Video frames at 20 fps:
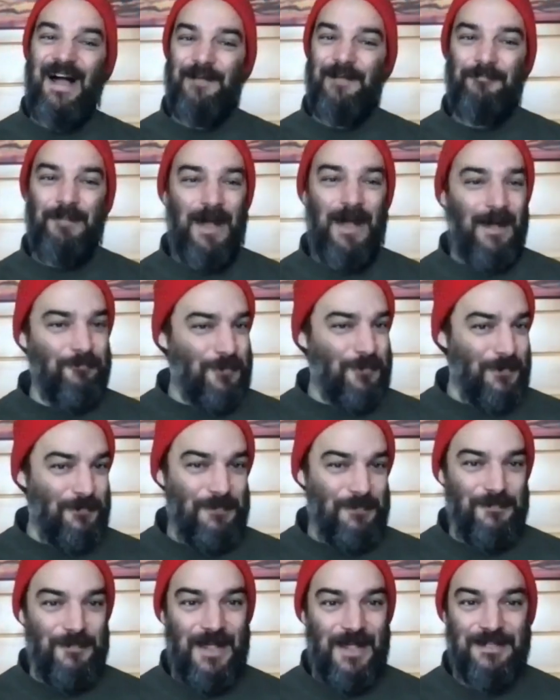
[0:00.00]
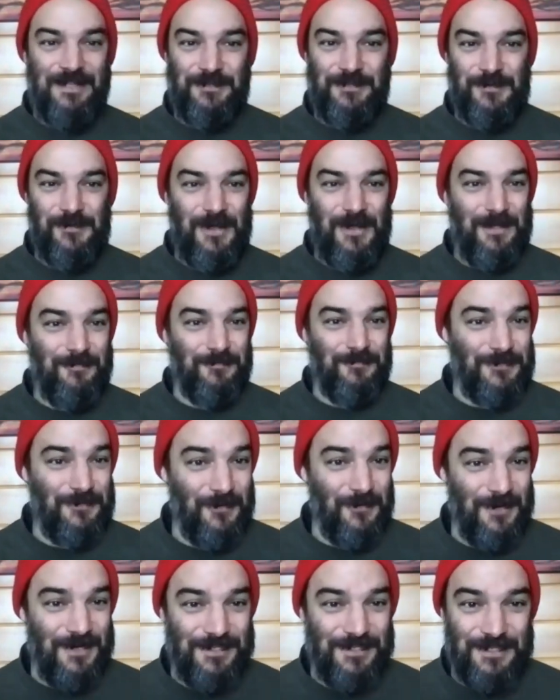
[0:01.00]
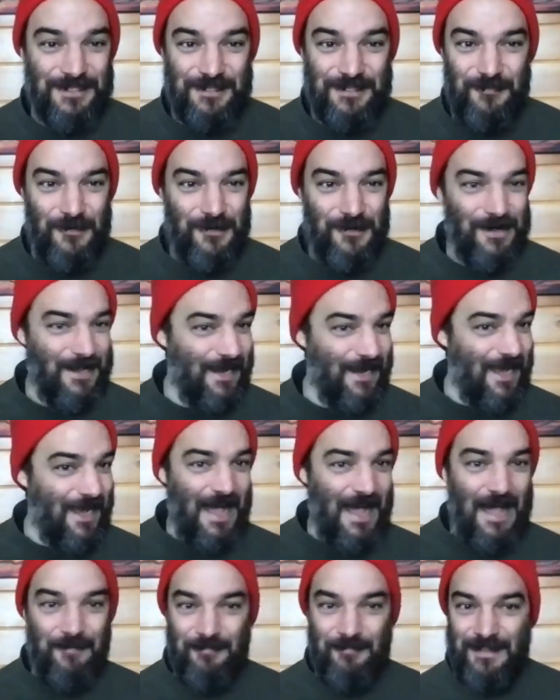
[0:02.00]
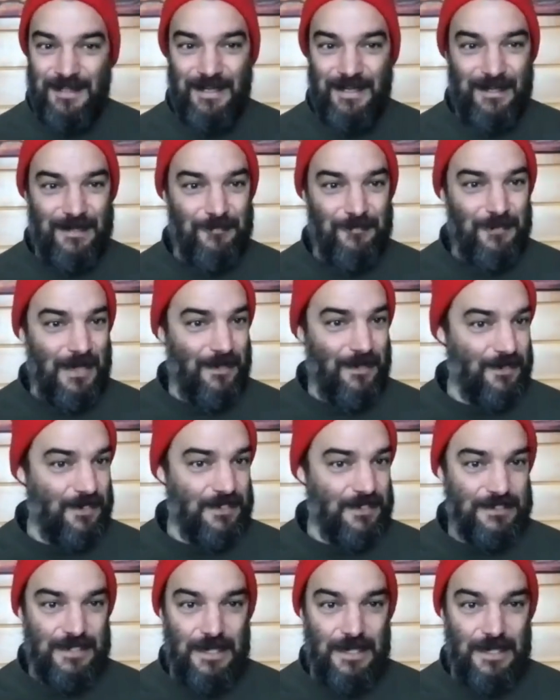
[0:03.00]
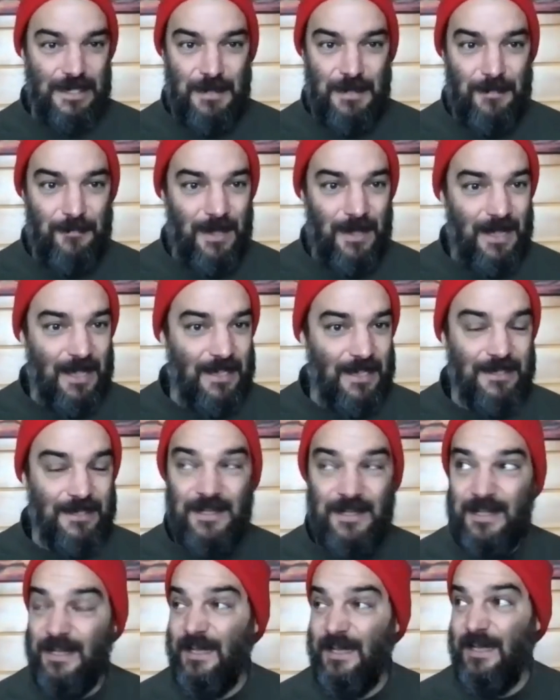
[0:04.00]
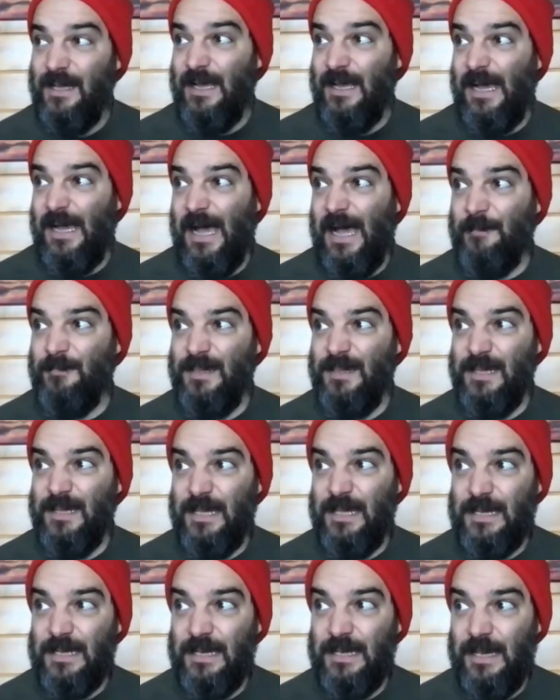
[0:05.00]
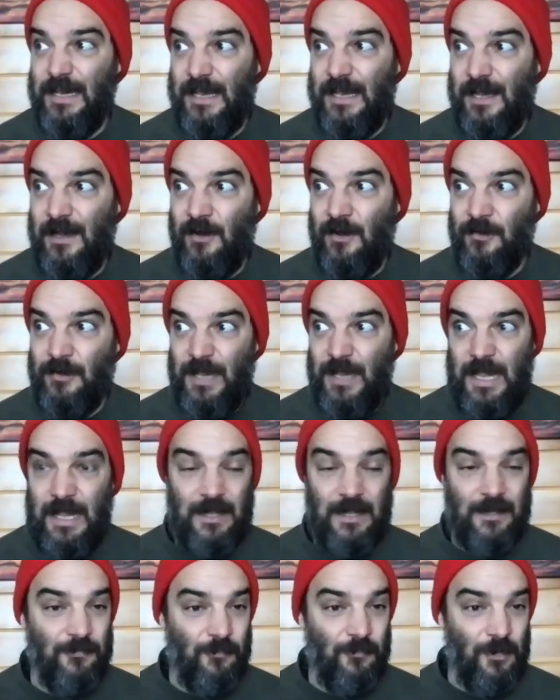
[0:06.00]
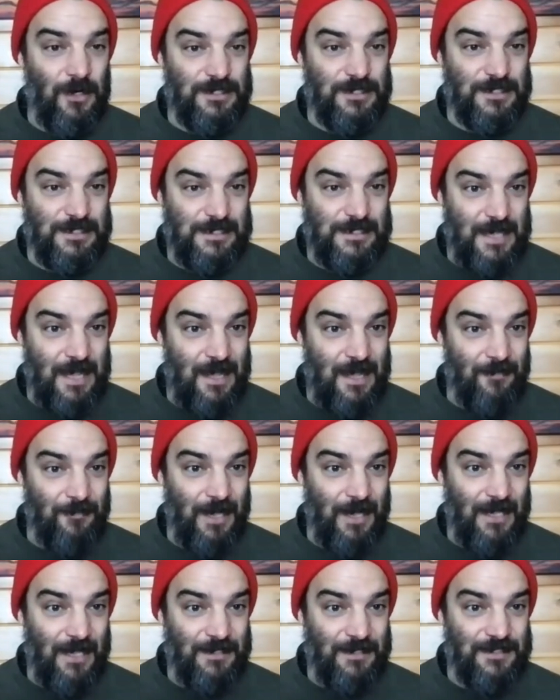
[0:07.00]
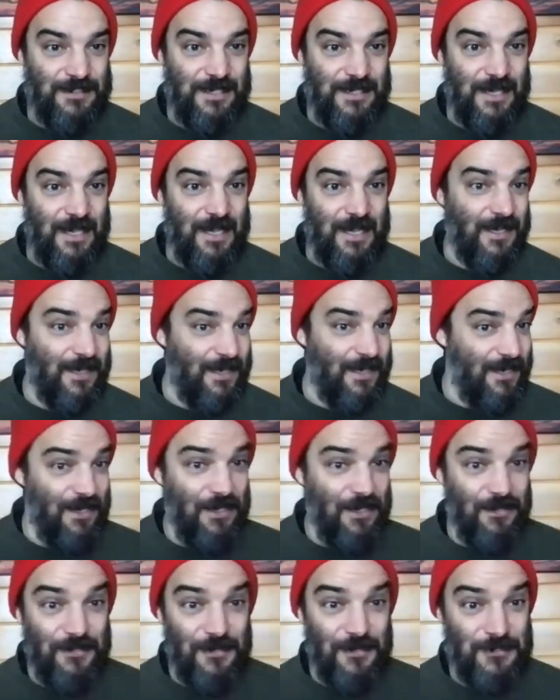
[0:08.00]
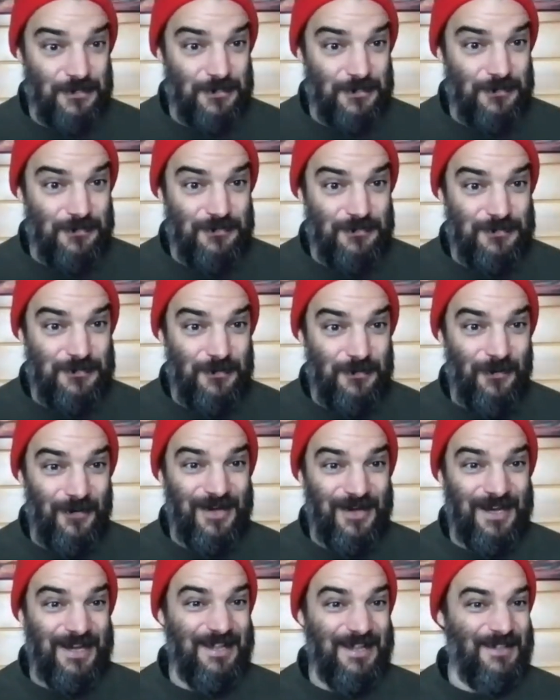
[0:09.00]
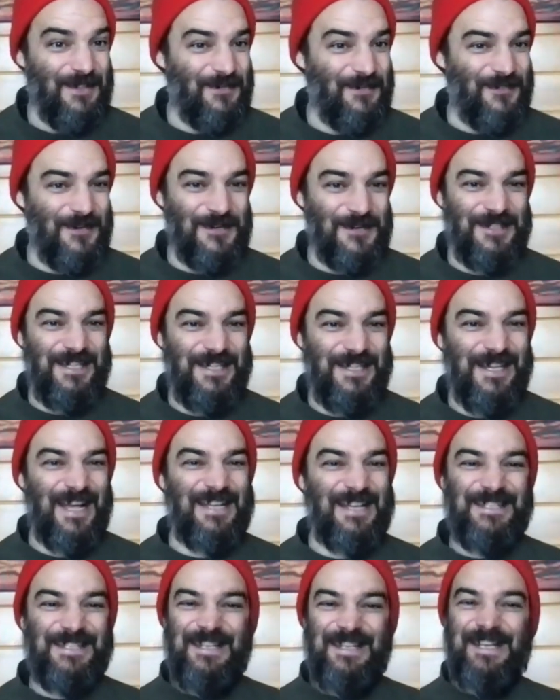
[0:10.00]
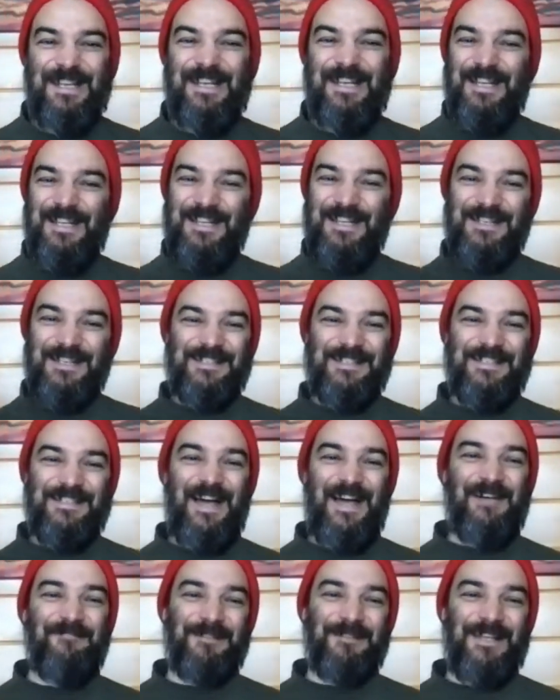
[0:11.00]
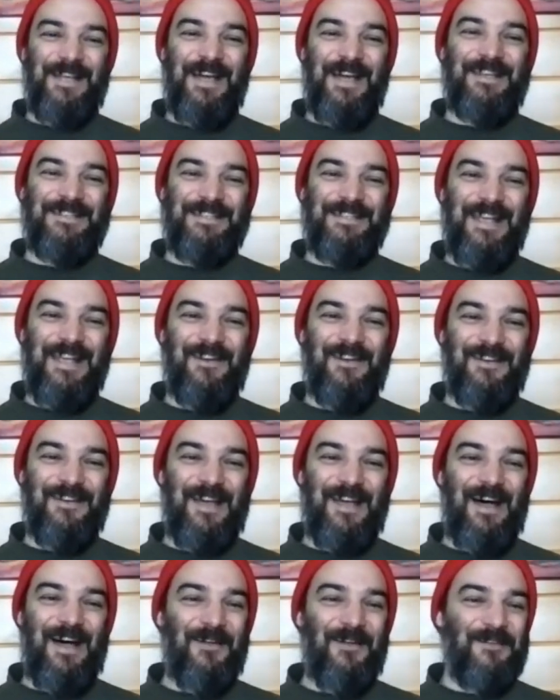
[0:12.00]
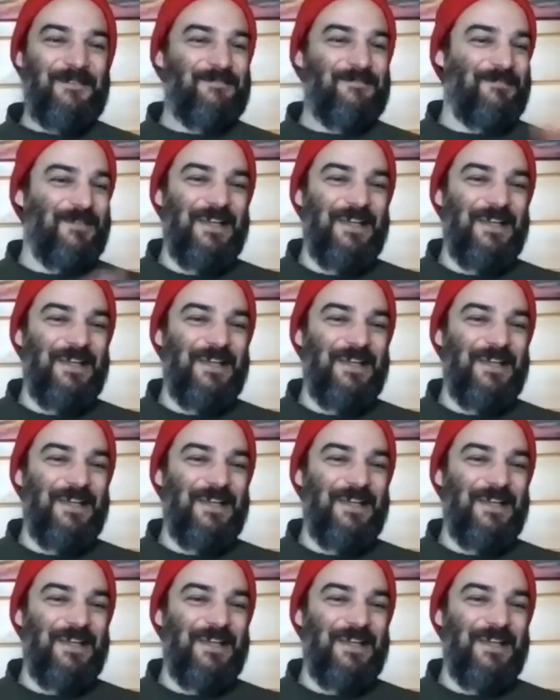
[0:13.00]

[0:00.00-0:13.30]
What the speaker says: I popped open my Instagram stories this morning. I'm thinking about it. It's on my mind. I'm thinking, okay, what's Tom got to say? There's a new story. The first thing I see is Tom's got his hair down.